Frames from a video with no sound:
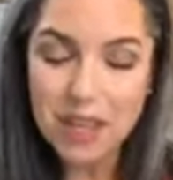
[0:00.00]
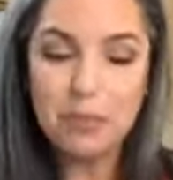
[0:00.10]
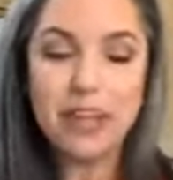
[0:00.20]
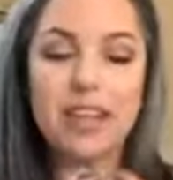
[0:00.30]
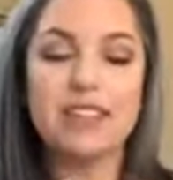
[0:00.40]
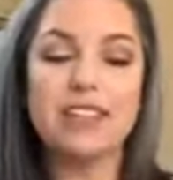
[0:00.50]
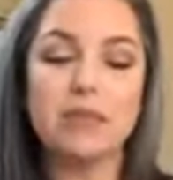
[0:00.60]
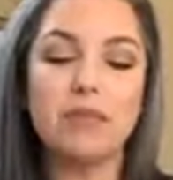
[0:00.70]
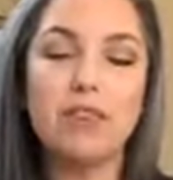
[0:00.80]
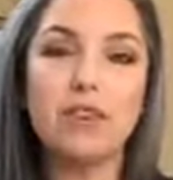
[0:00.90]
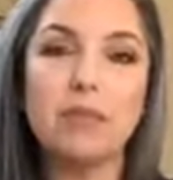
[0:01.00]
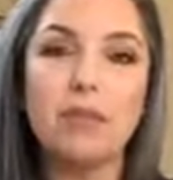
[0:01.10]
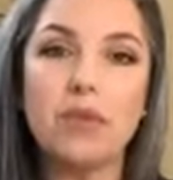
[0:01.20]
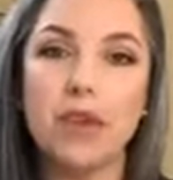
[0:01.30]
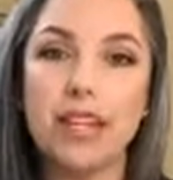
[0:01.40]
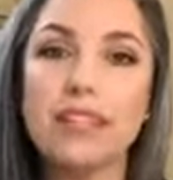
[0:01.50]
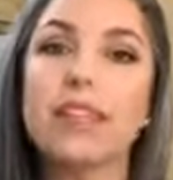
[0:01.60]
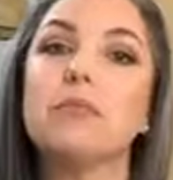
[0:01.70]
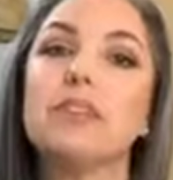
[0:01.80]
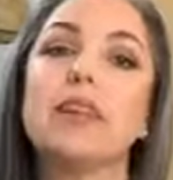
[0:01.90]
because some of those memories
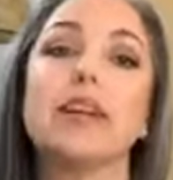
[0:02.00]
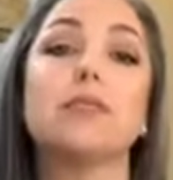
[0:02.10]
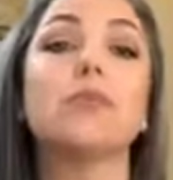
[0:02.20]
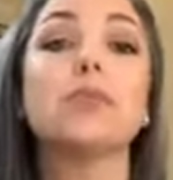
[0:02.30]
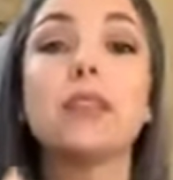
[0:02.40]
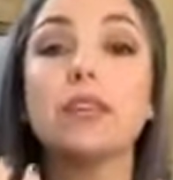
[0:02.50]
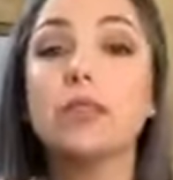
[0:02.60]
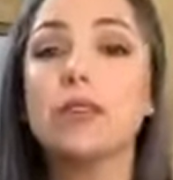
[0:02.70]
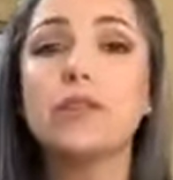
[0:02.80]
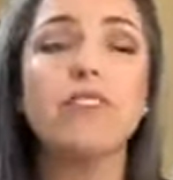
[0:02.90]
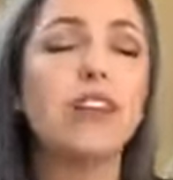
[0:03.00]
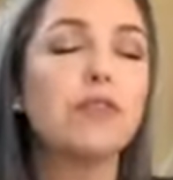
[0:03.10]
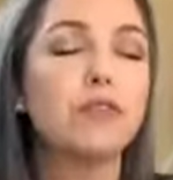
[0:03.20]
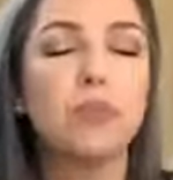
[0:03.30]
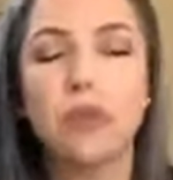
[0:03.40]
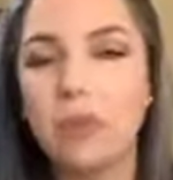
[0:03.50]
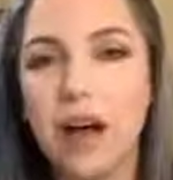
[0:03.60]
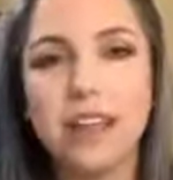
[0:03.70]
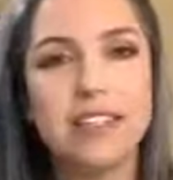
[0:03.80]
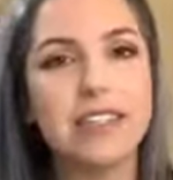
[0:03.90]
can be tied to really good, favorable,
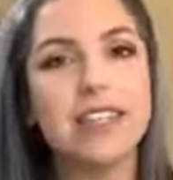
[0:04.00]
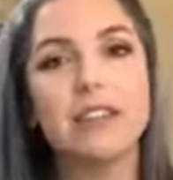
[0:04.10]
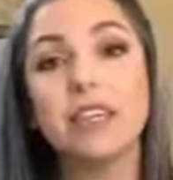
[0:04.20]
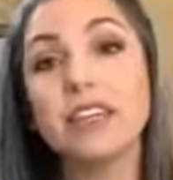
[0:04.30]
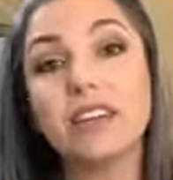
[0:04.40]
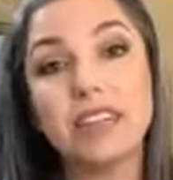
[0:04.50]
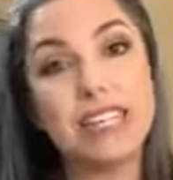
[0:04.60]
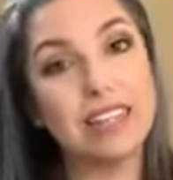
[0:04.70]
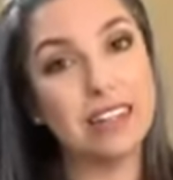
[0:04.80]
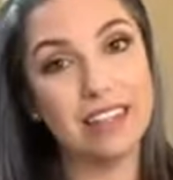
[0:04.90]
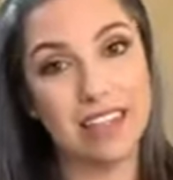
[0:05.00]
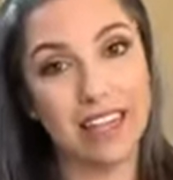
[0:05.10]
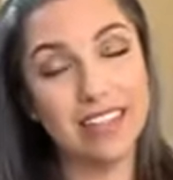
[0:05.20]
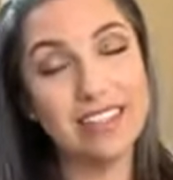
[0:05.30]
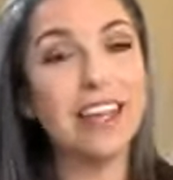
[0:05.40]
positive, healing things,